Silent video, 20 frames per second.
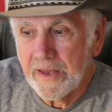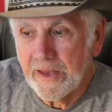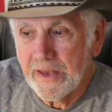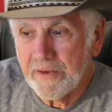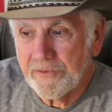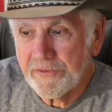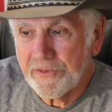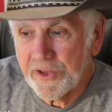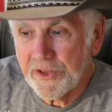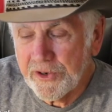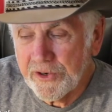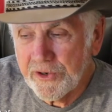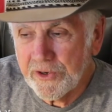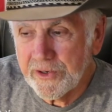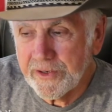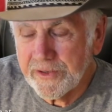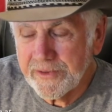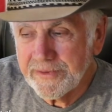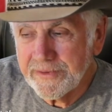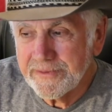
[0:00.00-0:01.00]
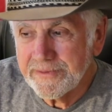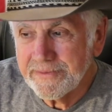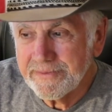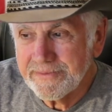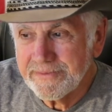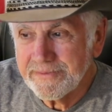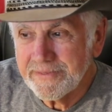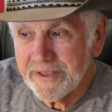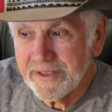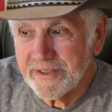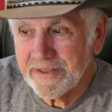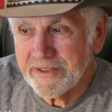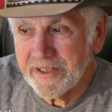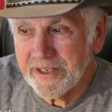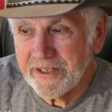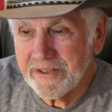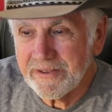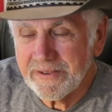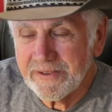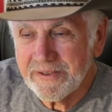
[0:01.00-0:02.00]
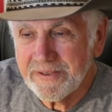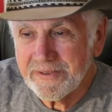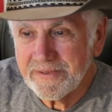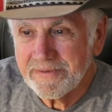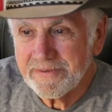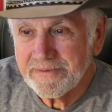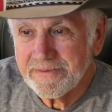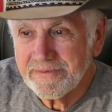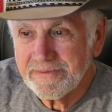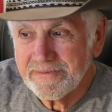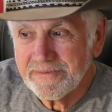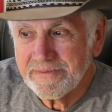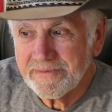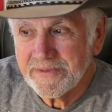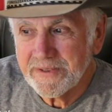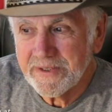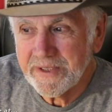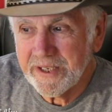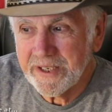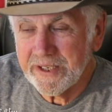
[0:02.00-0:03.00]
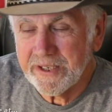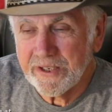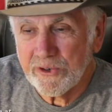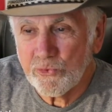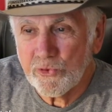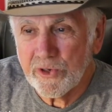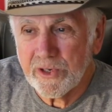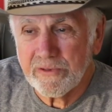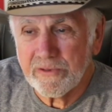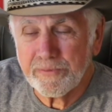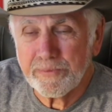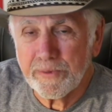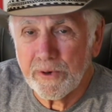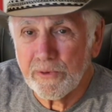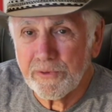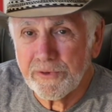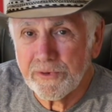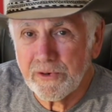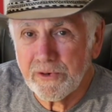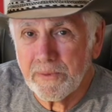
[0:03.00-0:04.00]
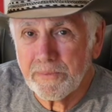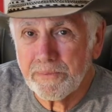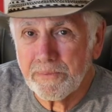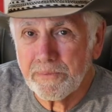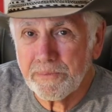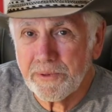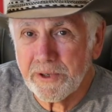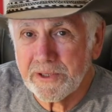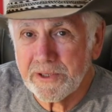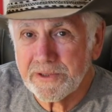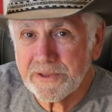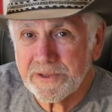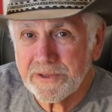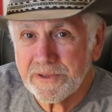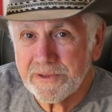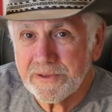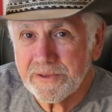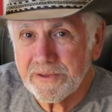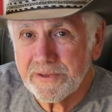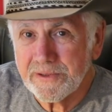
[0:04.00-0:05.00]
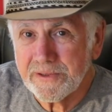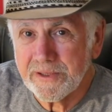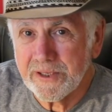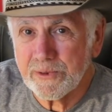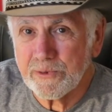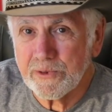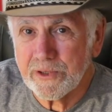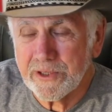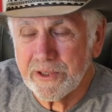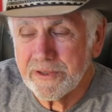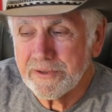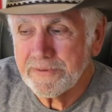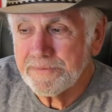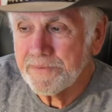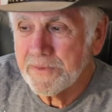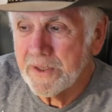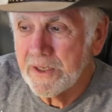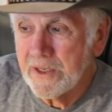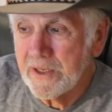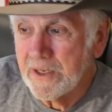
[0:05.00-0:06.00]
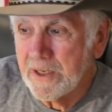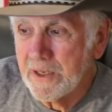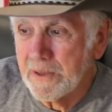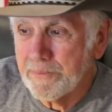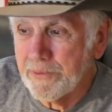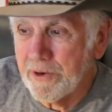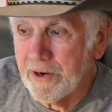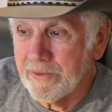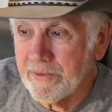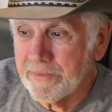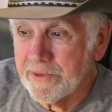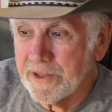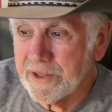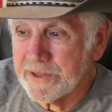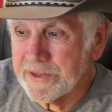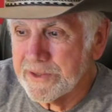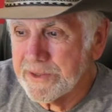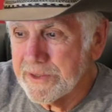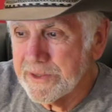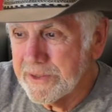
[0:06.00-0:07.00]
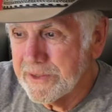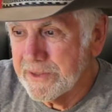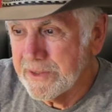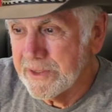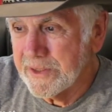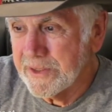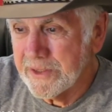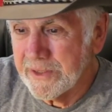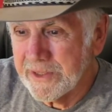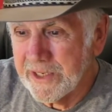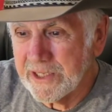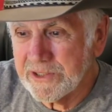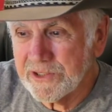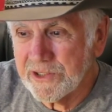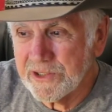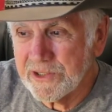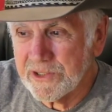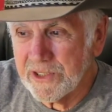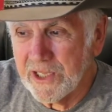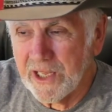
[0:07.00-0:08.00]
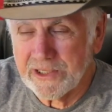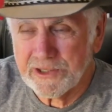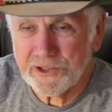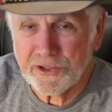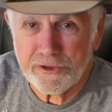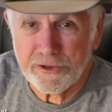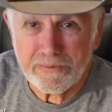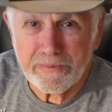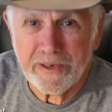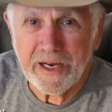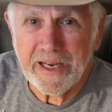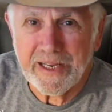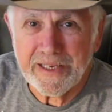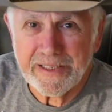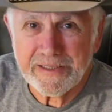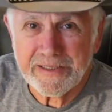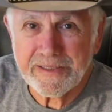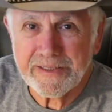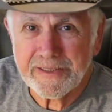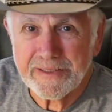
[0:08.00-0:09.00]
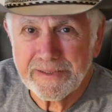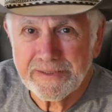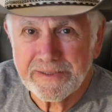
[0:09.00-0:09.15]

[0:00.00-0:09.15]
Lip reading: If they could indict and get rid of both Trump and Pence, they would. Problem is, Nancy's lost her mind.